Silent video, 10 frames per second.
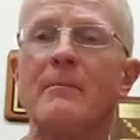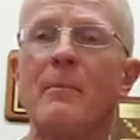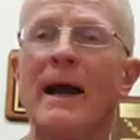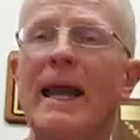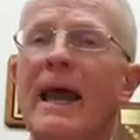
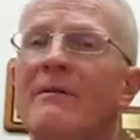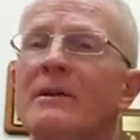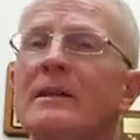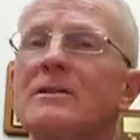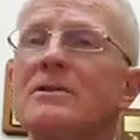by
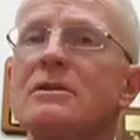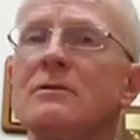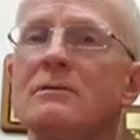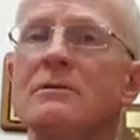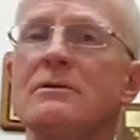having the
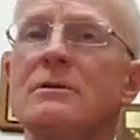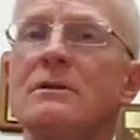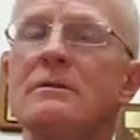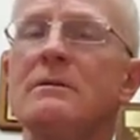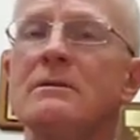
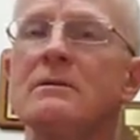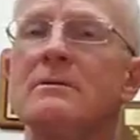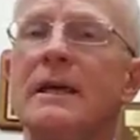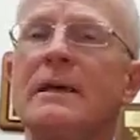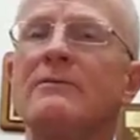students
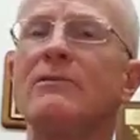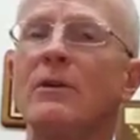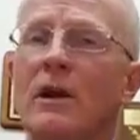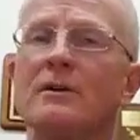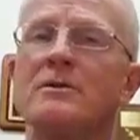take a
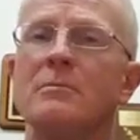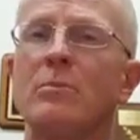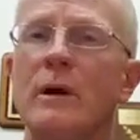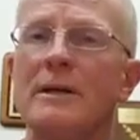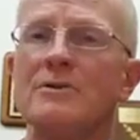full arch
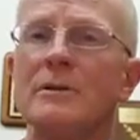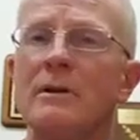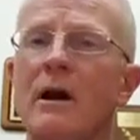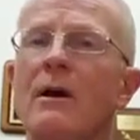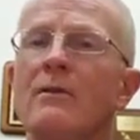
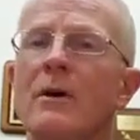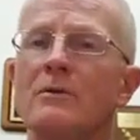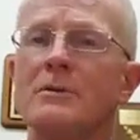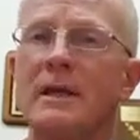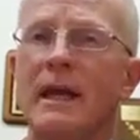impression on
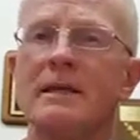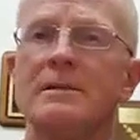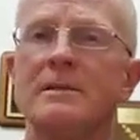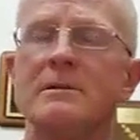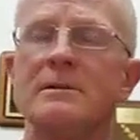those
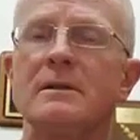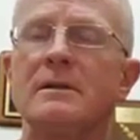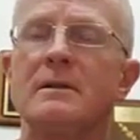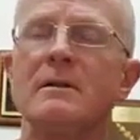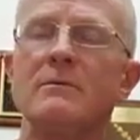cases
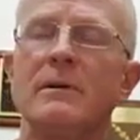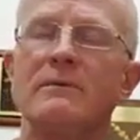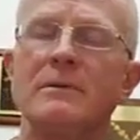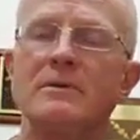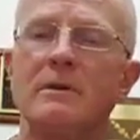that
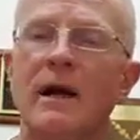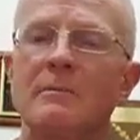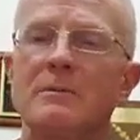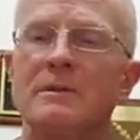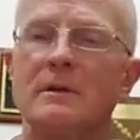we've
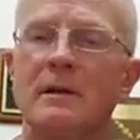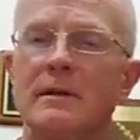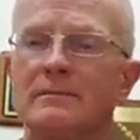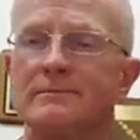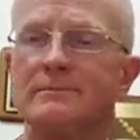described
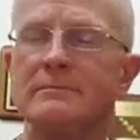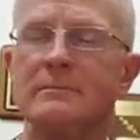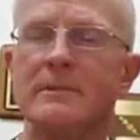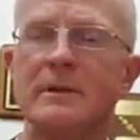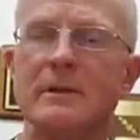
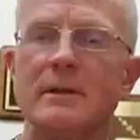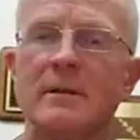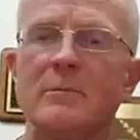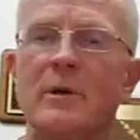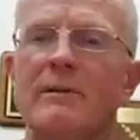
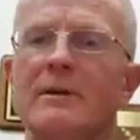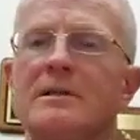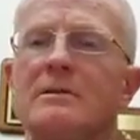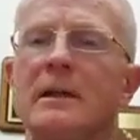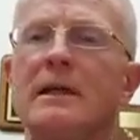
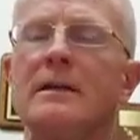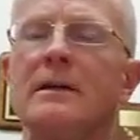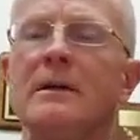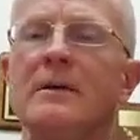previously,